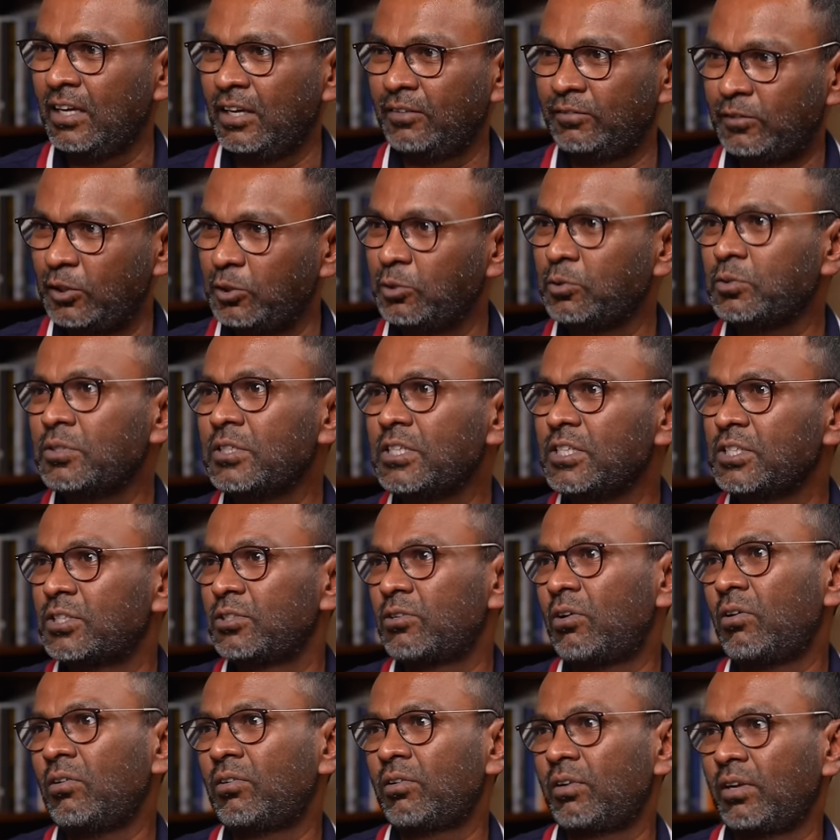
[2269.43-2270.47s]
If the user is
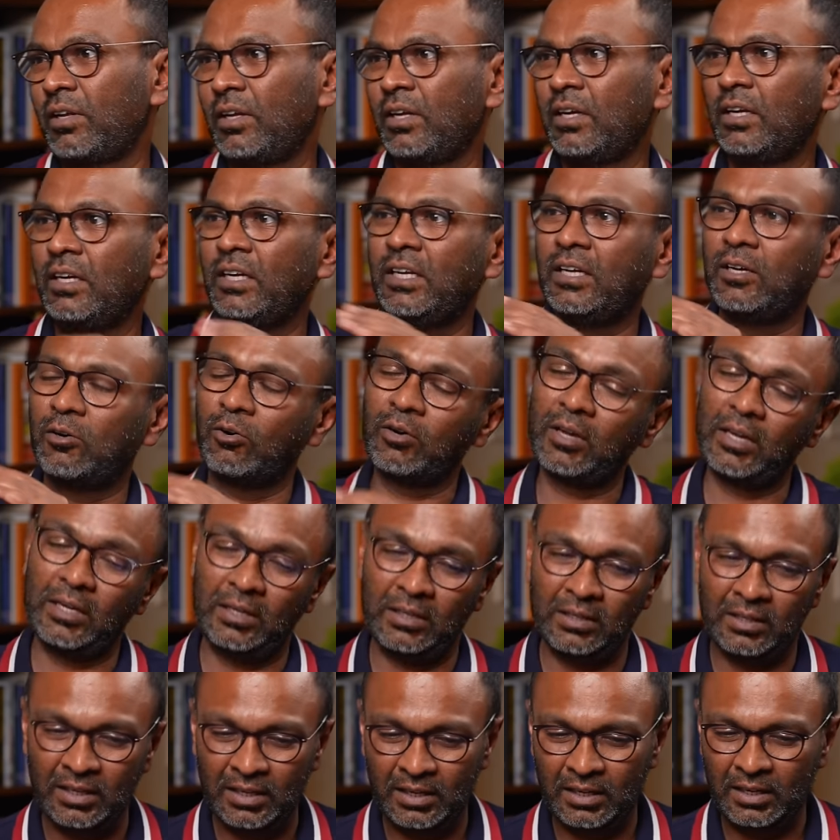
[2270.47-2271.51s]
not really,
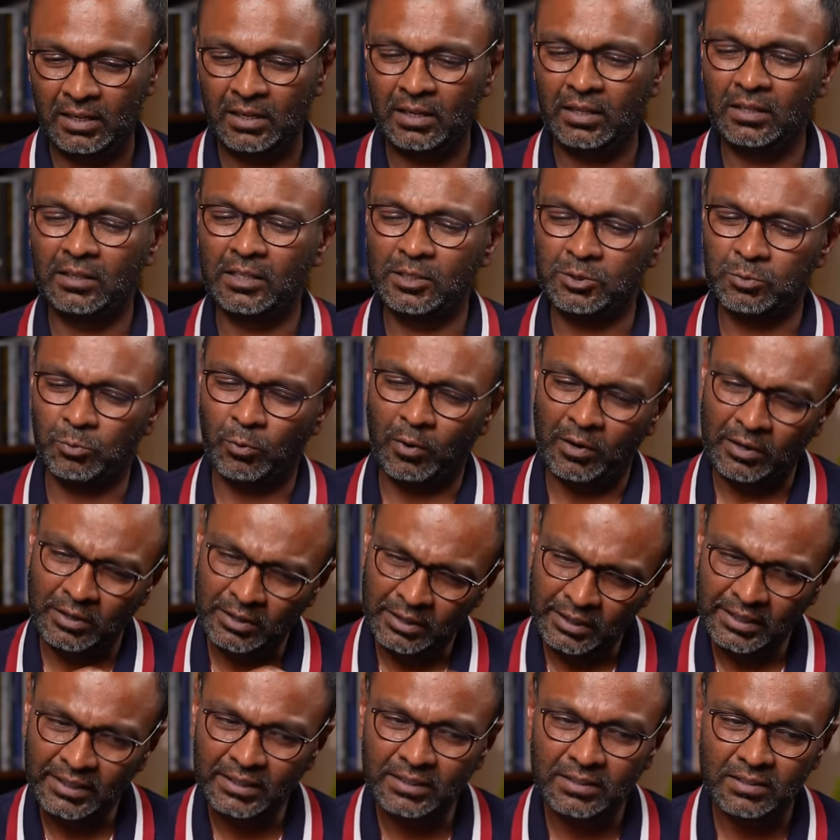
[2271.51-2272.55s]
okay, this
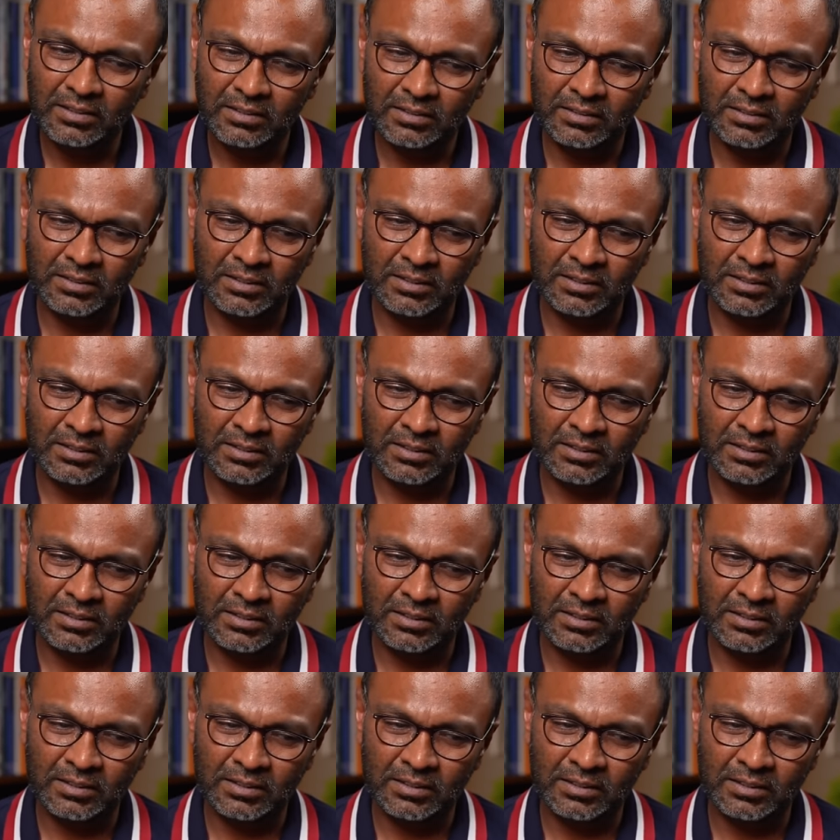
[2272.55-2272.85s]
only